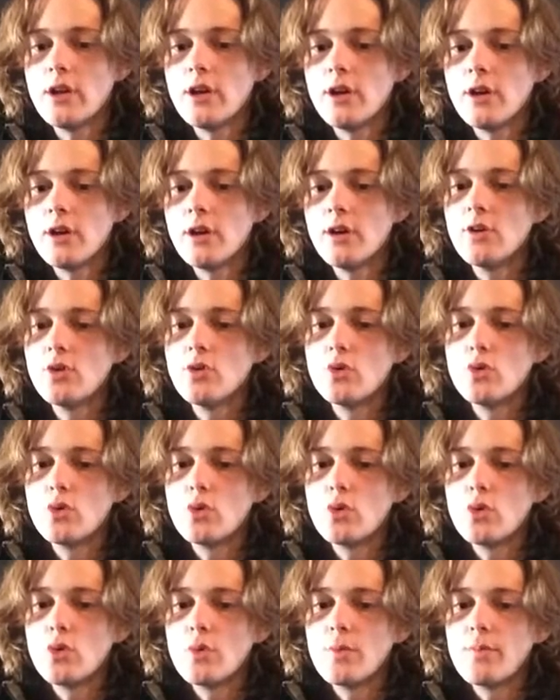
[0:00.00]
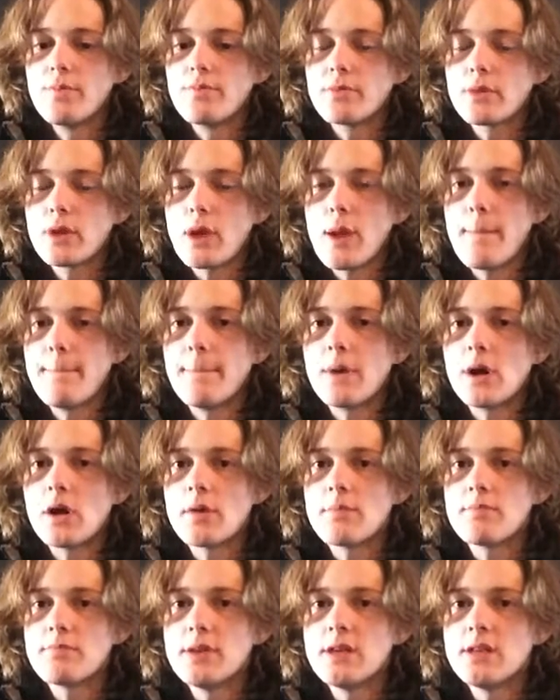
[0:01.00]
and
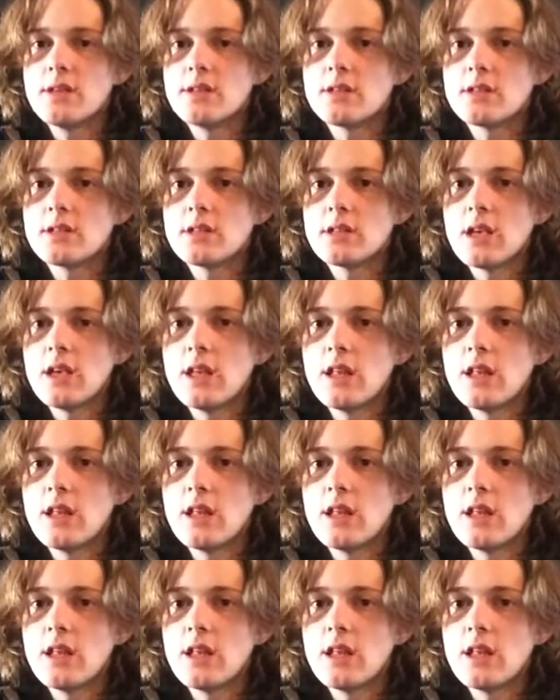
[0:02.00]
bottom piece,